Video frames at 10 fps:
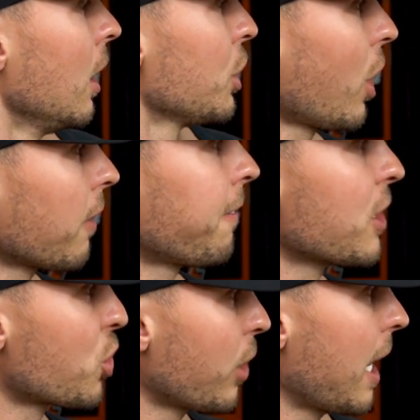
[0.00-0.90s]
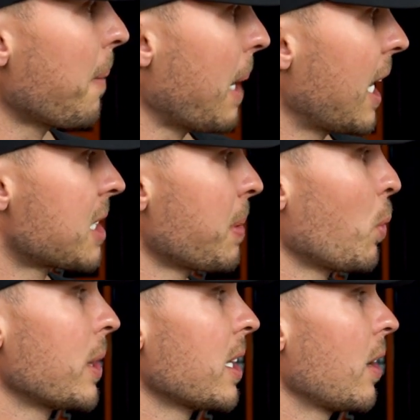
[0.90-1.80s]
Sharkfin trade management
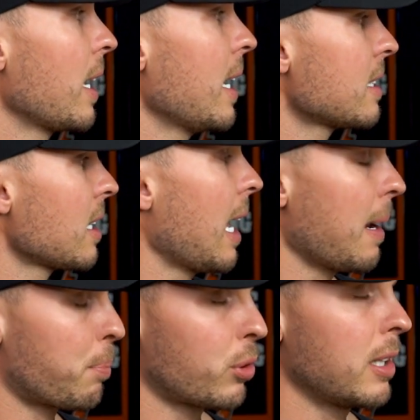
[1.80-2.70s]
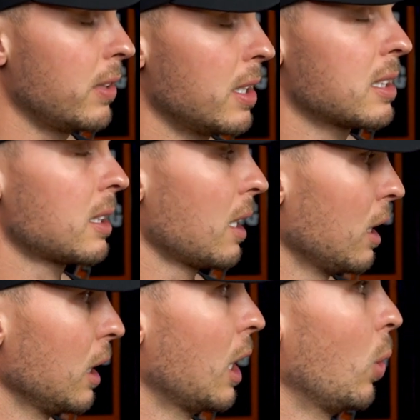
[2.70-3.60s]
when there is a previous
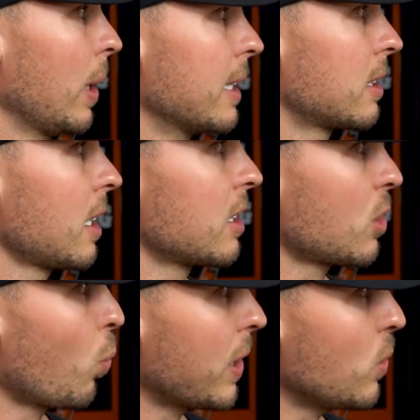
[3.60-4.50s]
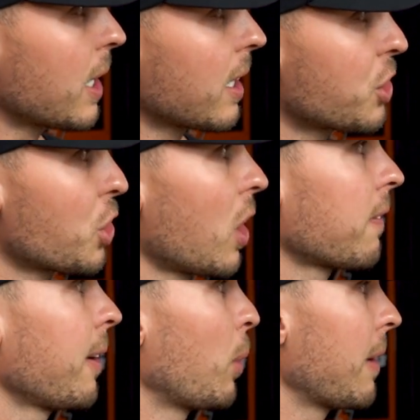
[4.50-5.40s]
low in sight. So when you take a
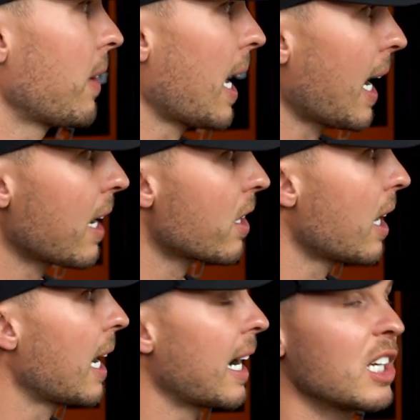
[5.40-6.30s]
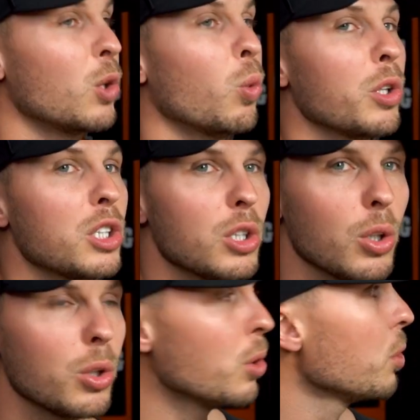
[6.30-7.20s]
Sharkfin, we have a higher high. You will
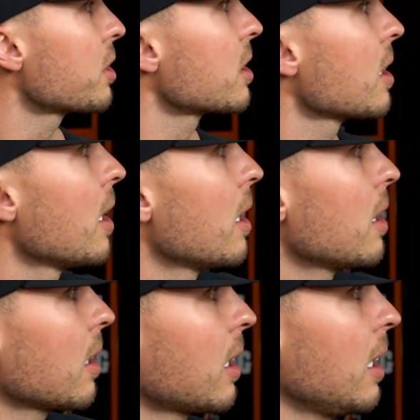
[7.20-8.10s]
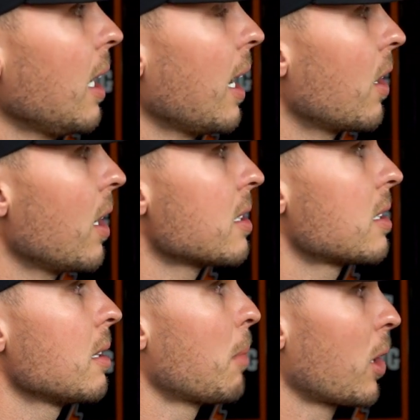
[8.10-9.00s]
use the key areas
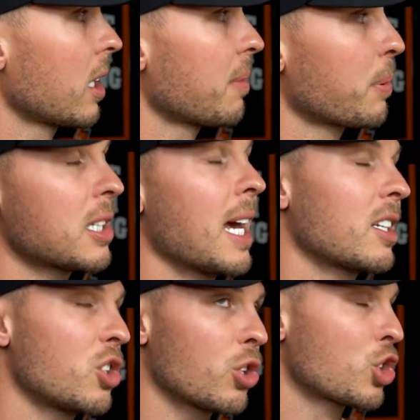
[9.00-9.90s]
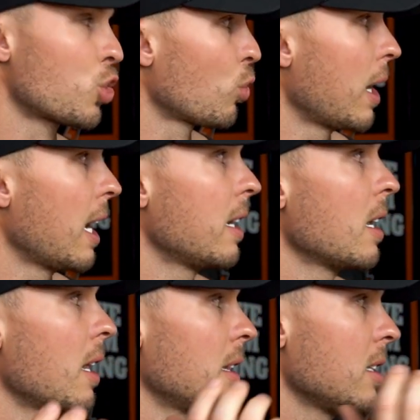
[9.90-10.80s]
in the market to protect your trade.
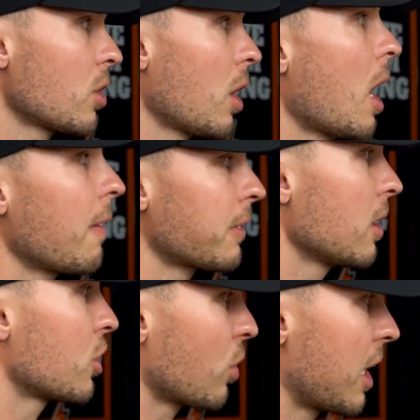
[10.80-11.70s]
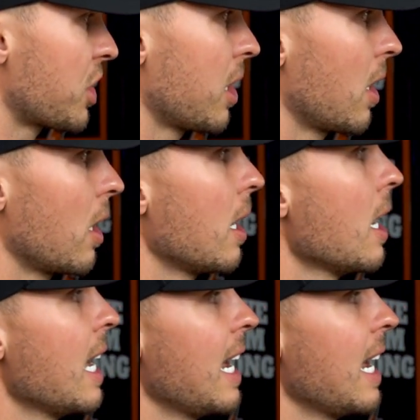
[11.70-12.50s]
These are often discretionary.